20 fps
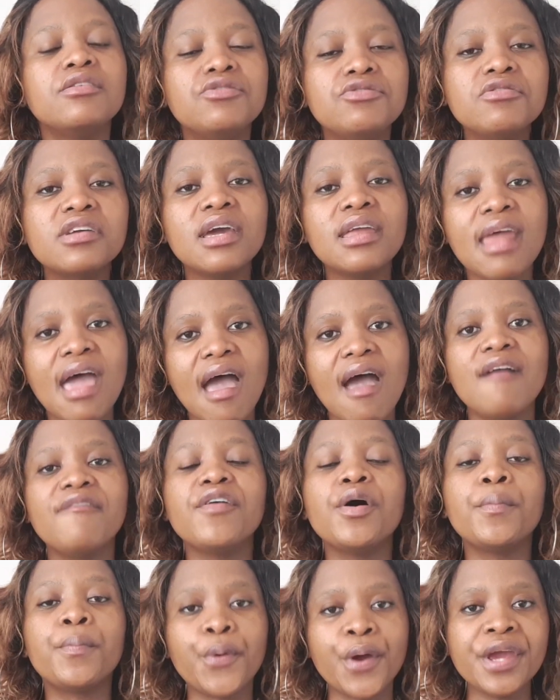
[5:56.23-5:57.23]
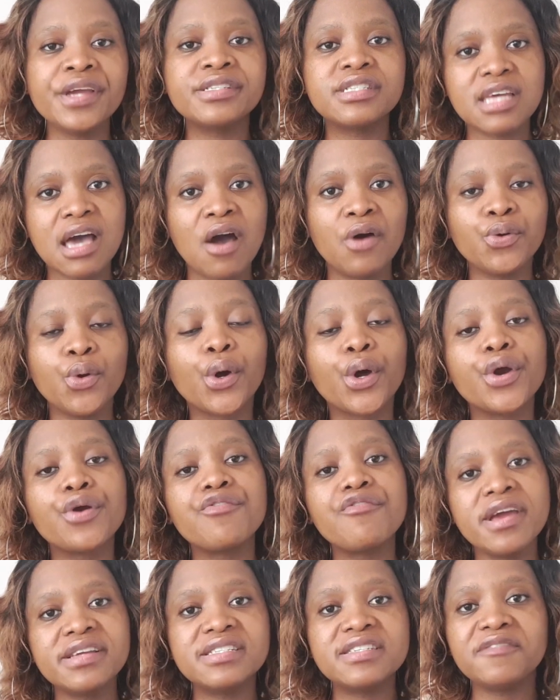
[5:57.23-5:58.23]
you can have a breakdown or
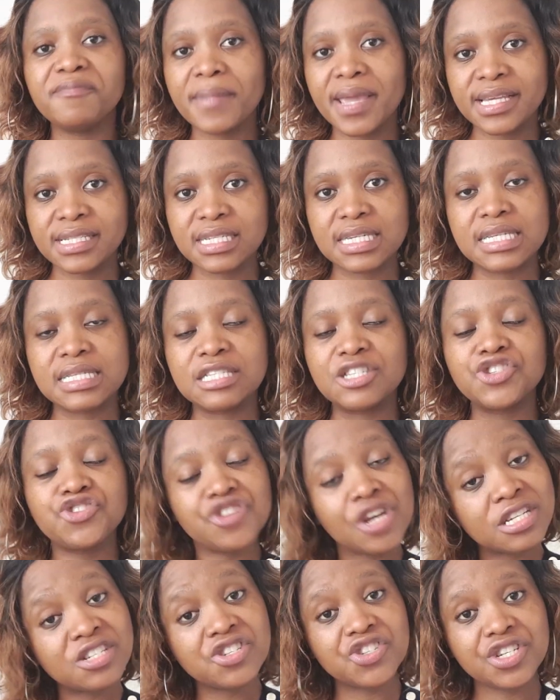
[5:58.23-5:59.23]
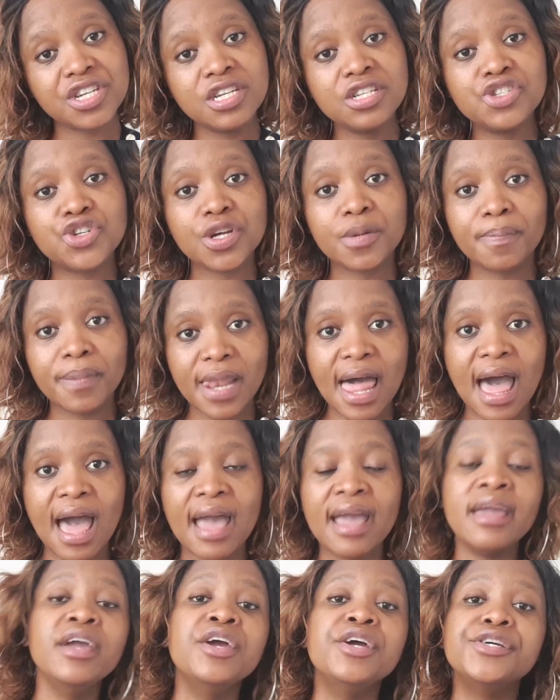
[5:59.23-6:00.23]
corrective maintenance strategy to
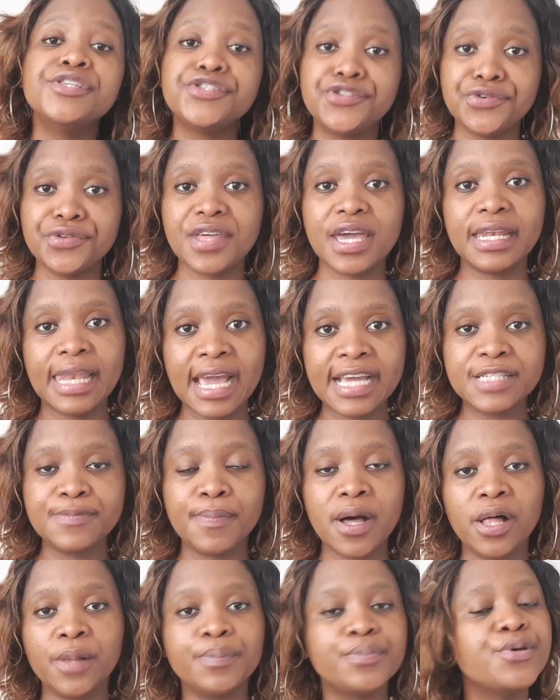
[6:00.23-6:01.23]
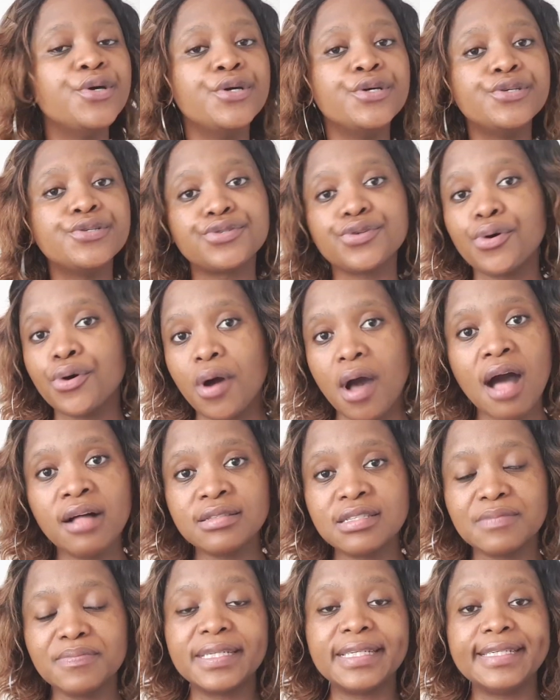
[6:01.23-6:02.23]
apply to that light bulb. So
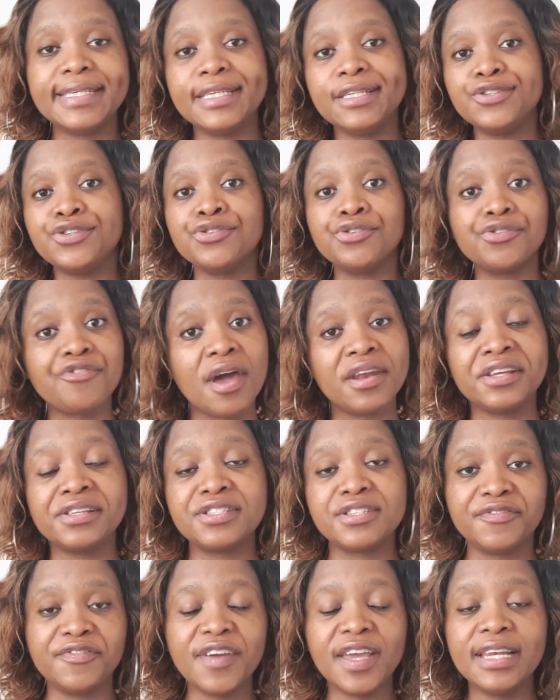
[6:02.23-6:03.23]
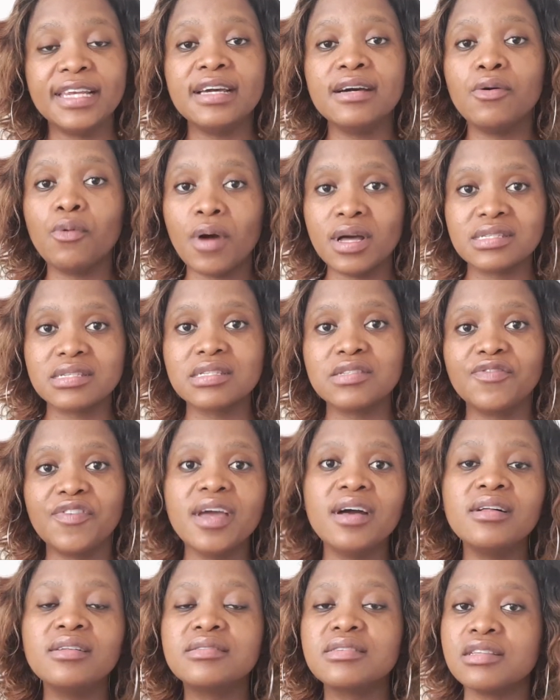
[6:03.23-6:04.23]
ultimately, run it to failure. Once it's
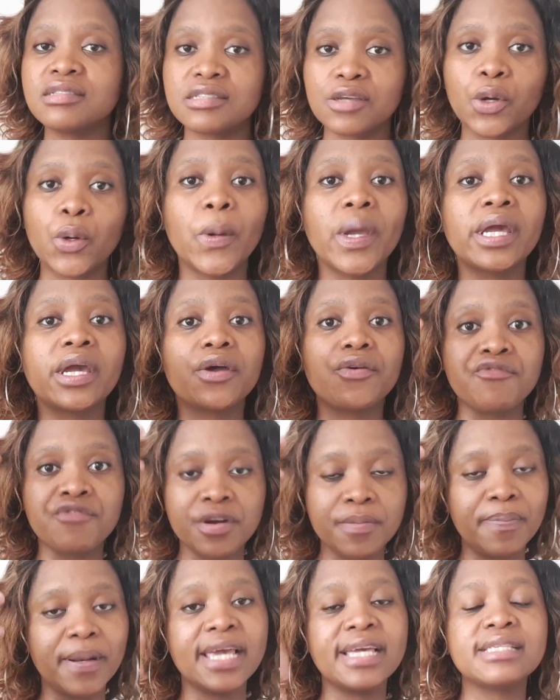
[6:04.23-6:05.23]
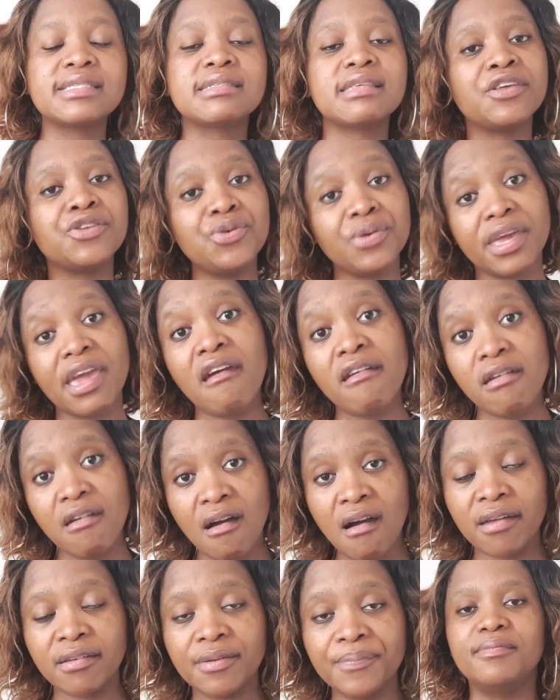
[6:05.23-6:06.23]
failed, it's a quick replace and you carry
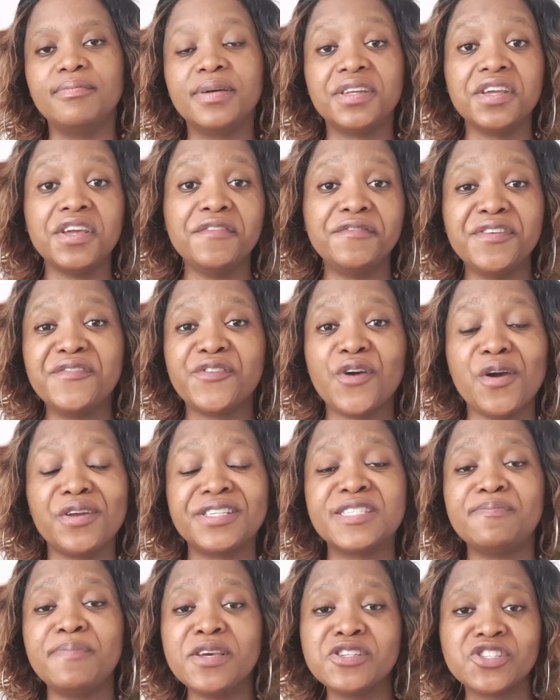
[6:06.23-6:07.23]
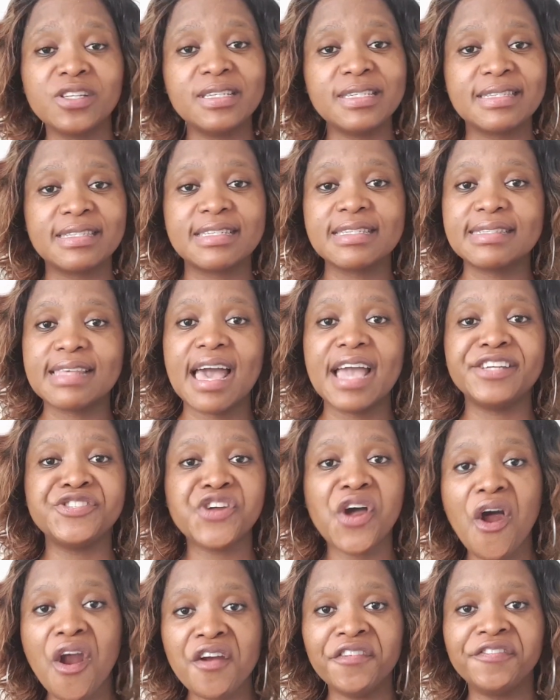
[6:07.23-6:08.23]
on. But if you've got a specialist
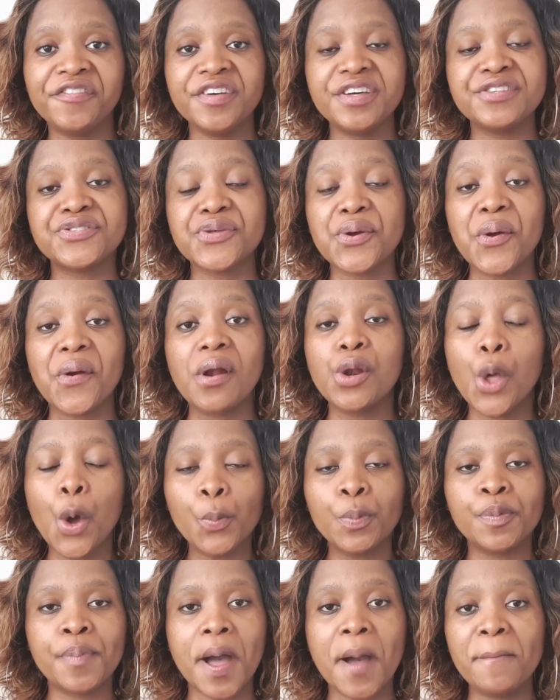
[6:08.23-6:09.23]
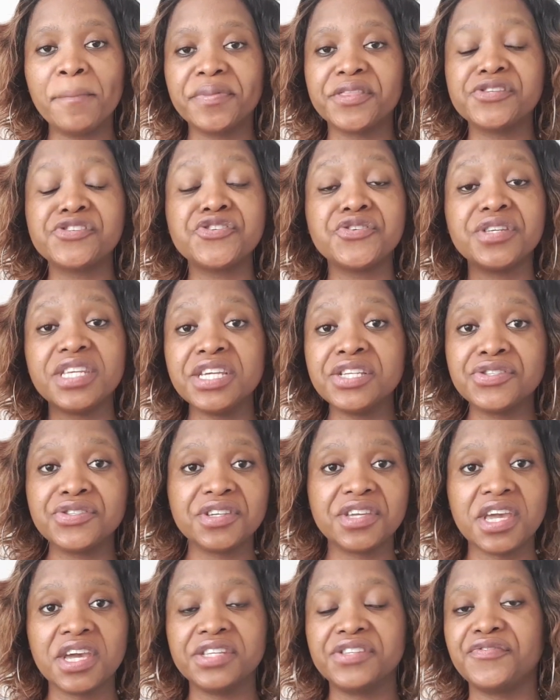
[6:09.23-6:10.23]
designed orifice or a lobe pump that you need
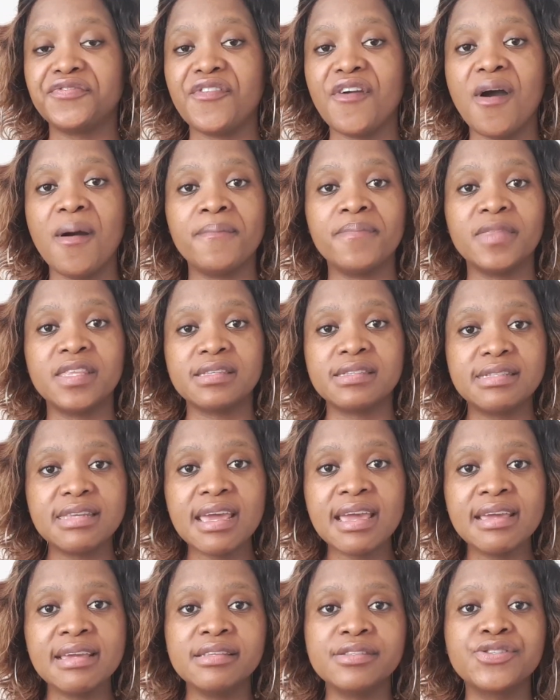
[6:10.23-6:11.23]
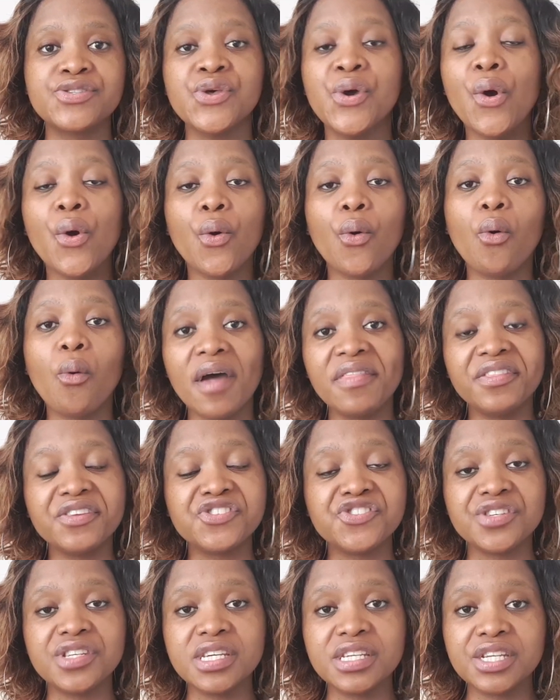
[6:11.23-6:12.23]
to get from the States, or one
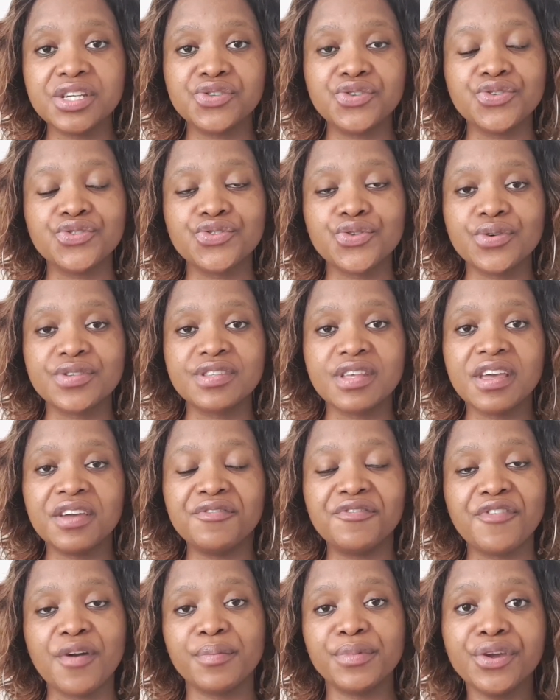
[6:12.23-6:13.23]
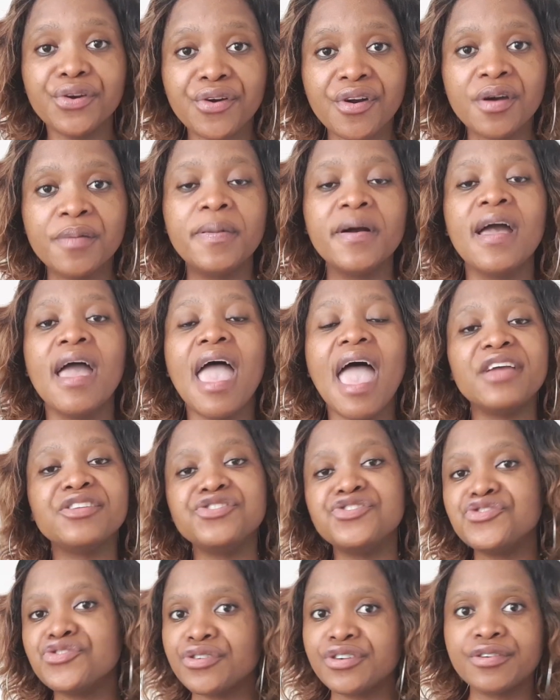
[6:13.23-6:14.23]
that you're needing to source in from Europe,
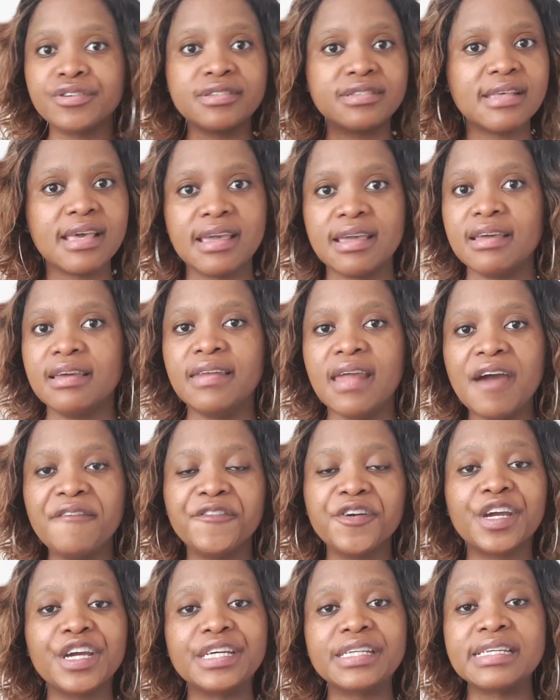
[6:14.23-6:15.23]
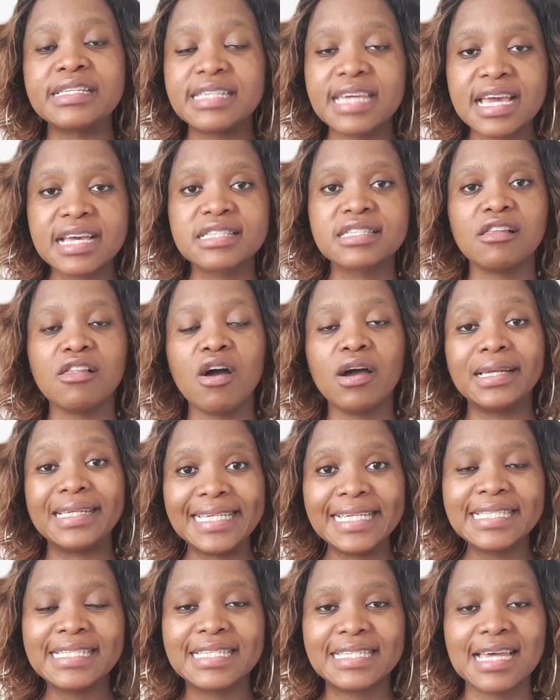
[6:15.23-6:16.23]
and you're, say, in Africa and it takes a long
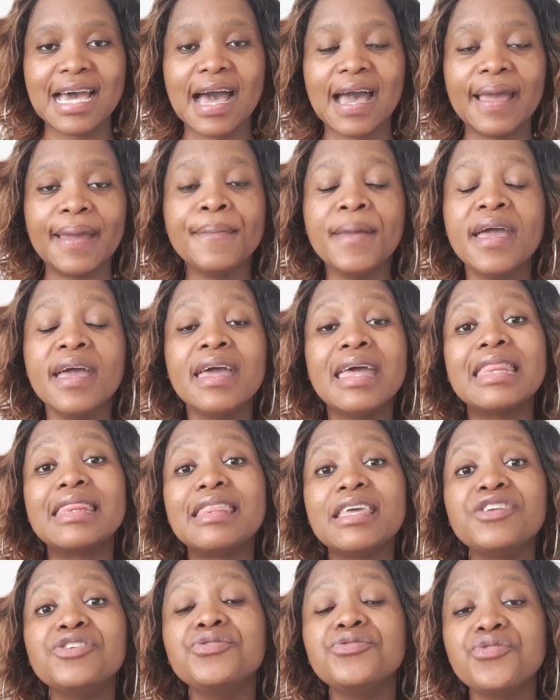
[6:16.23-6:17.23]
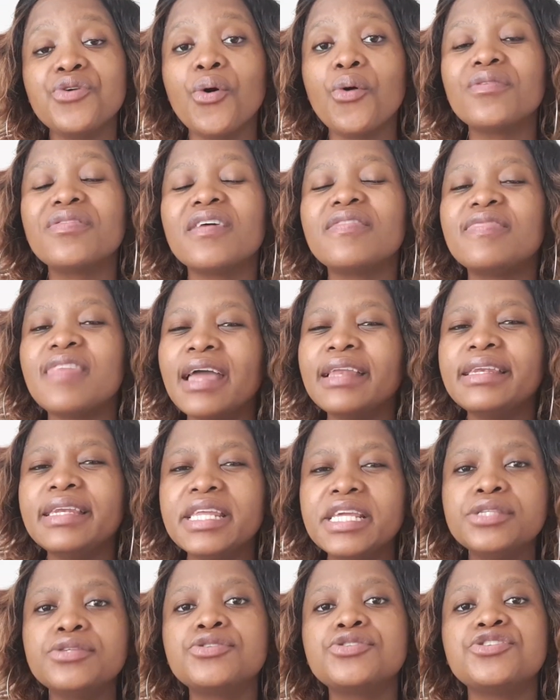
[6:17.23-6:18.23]
lead time, then you know that that
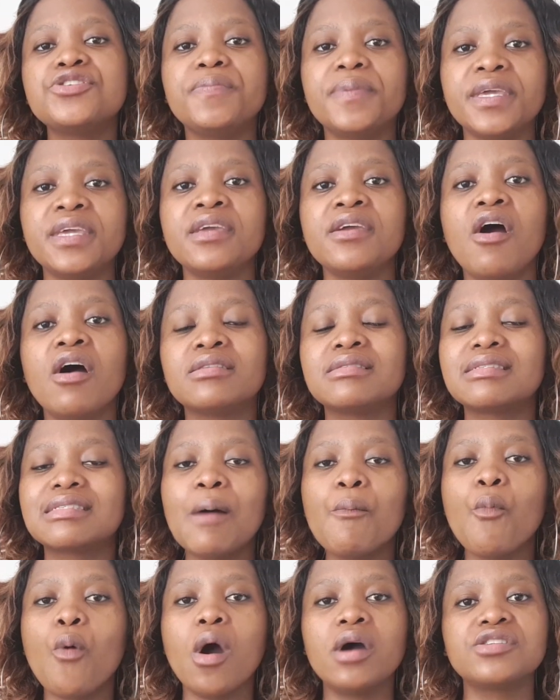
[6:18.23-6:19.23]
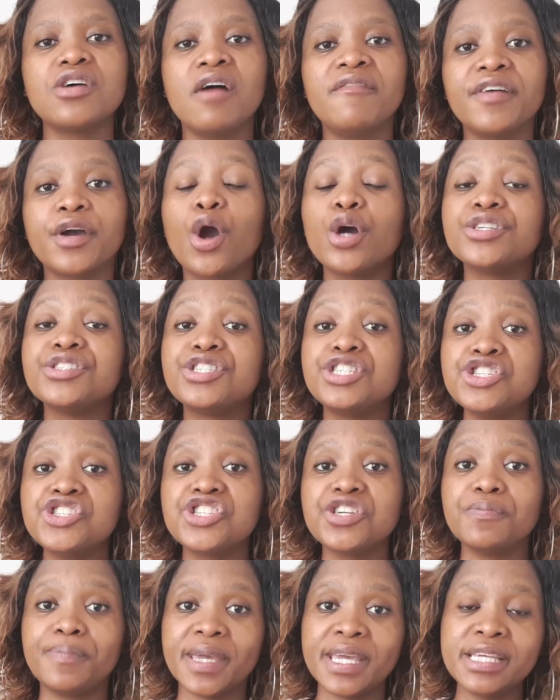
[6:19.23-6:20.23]
needs to be on somewhat of a
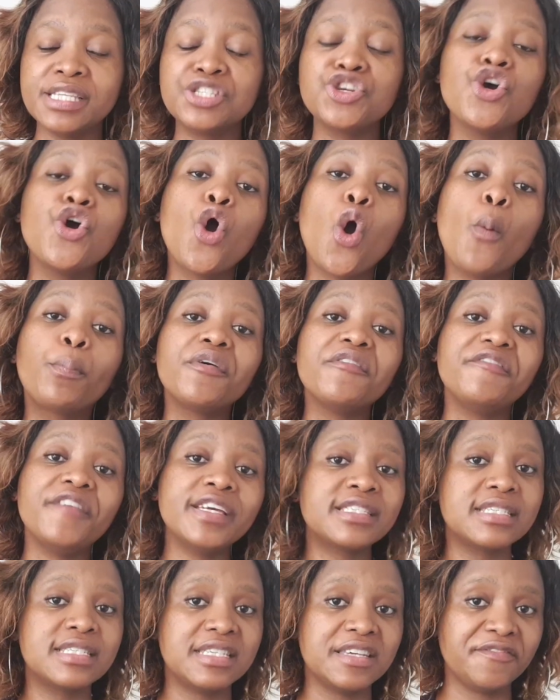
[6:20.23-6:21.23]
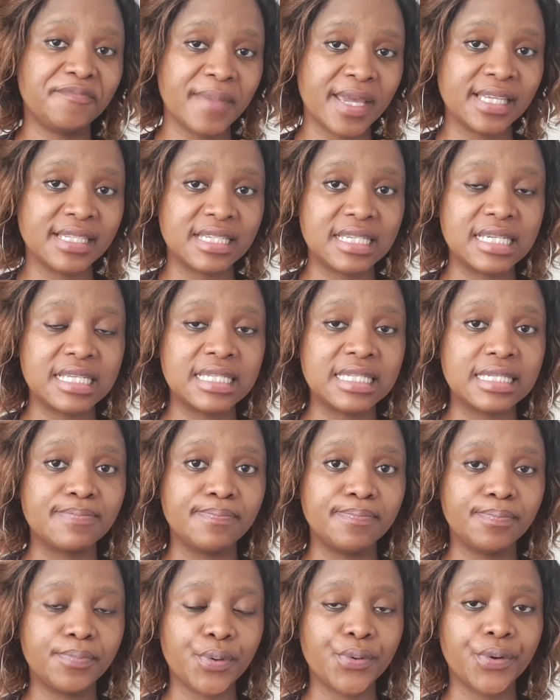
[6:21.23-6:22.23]
condition-based or preventative
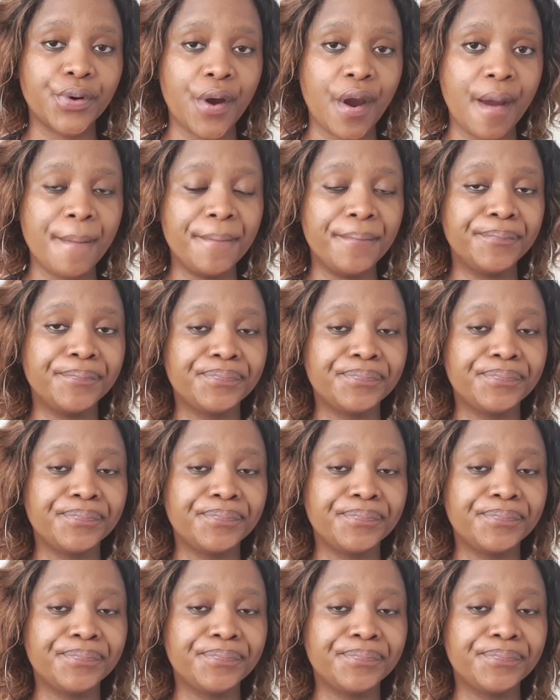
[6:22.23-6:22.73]
maintenance program.